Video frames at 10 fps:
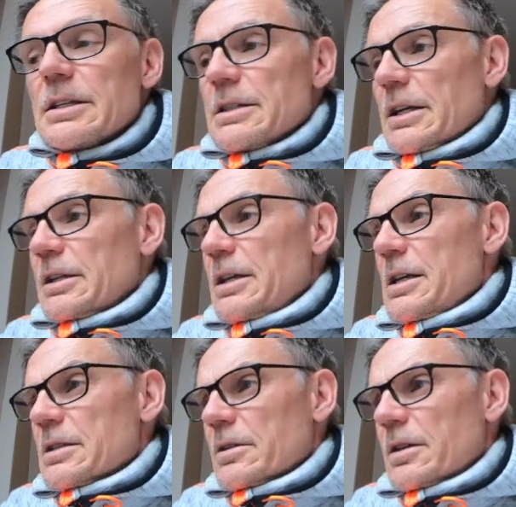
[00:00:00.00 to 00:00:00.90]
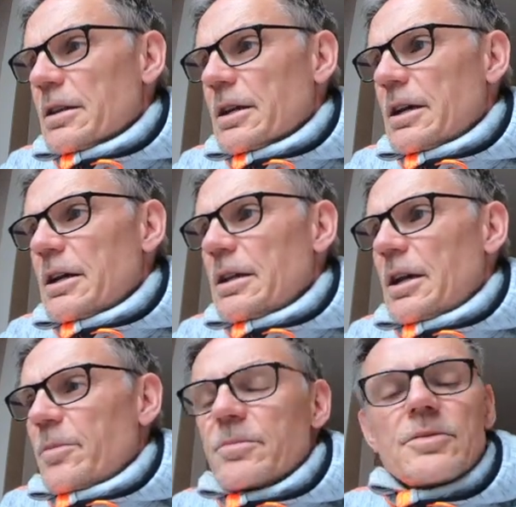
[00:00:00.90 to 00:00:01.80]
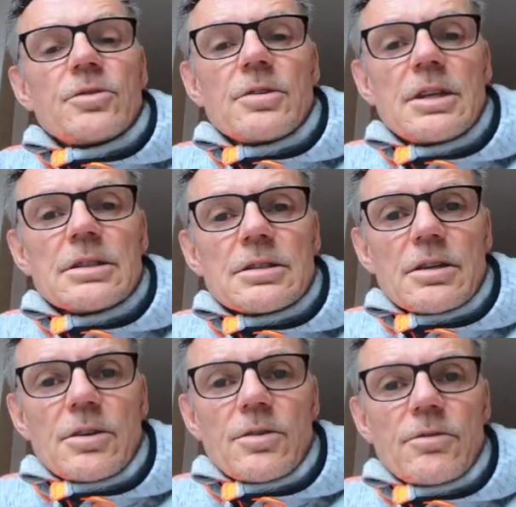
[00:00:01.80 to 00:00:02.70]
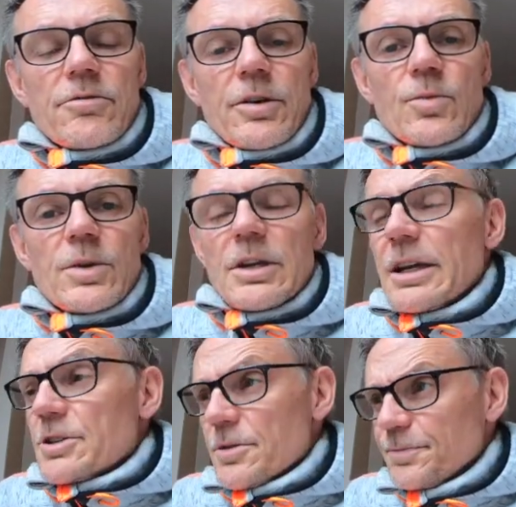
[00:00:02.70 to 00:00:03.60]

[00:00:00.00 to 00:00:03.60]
down the near side of the car, and then up to the inside of the front wheel arch.